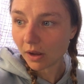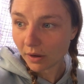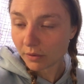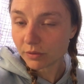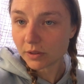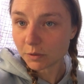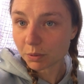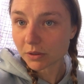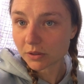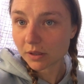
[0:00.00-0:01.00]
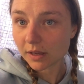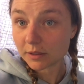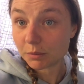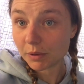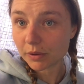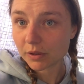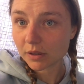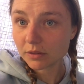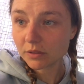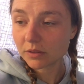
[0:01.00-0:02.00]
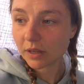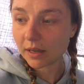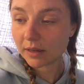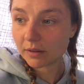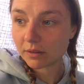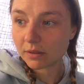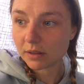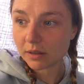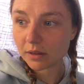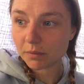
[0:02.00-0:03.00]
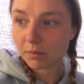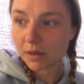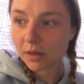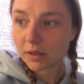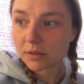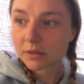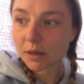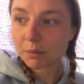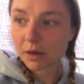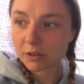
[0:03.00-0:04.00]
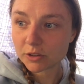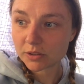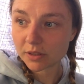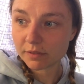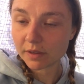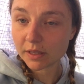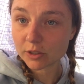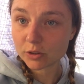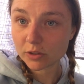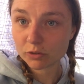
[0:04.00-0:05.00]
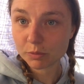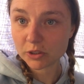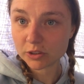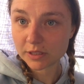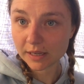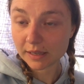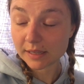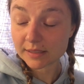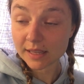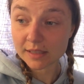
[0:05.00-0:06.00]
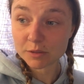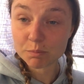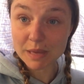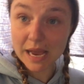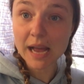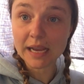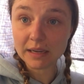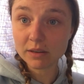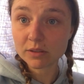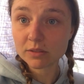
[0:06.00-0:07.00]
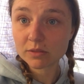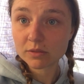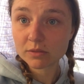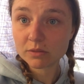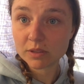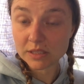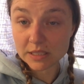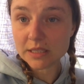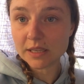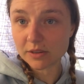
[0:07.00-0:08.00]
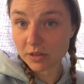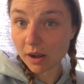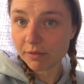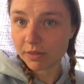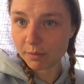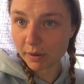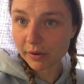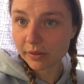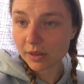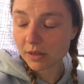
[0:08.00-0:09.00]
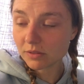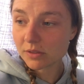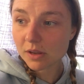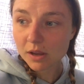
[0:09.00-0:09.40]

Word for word: of these personalized marathons and the subconscious unveiling and transformation techniques that is behind the details of the marathons,